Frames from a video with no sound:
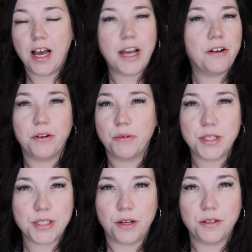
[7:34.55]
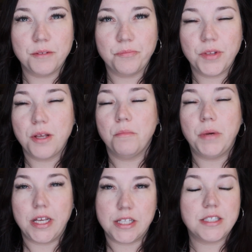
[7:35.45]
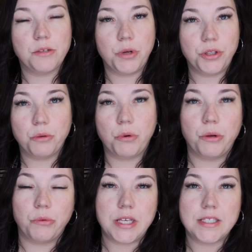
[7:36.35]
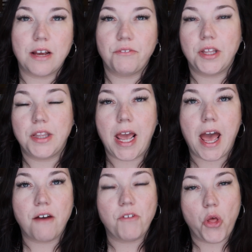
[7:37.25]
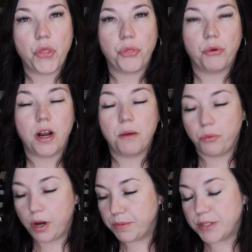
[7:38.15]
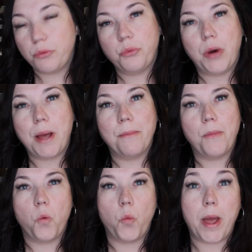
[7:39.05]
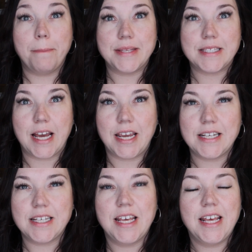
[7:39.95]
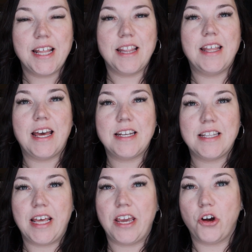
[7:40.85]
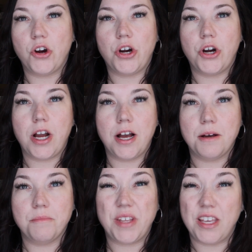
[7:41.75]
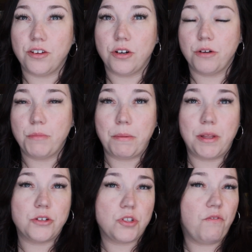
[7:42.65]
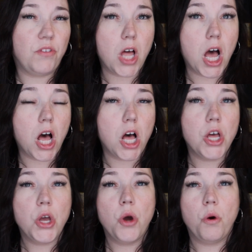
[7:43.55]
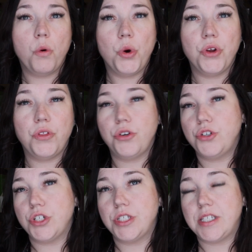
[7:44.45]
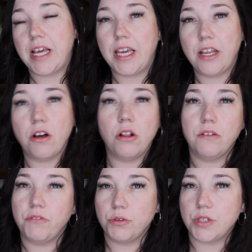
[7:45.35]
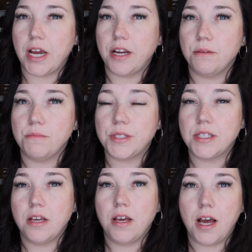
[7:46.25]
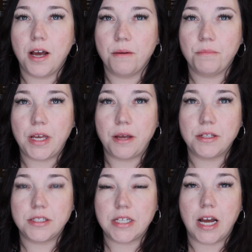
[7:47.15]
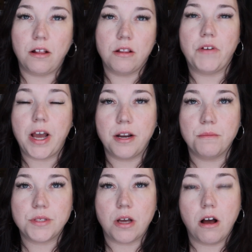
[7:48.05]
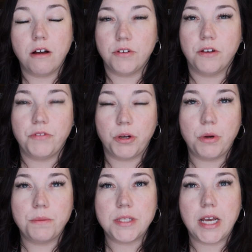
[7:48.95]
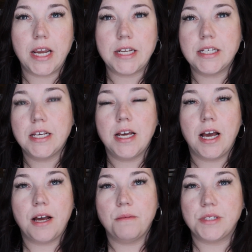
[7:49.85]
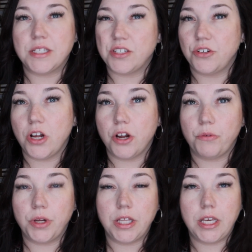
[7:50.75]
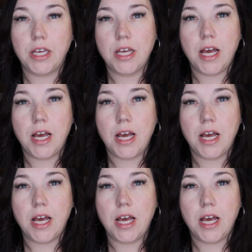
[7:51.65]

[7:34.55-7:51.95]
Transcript: I don't know what it's called, but it's the Rent the Runway stuff that they have on the ThredUP website, that they are either maybe there's a flaw, or they're just taking all of those items, that style of items off of their website, since they're not really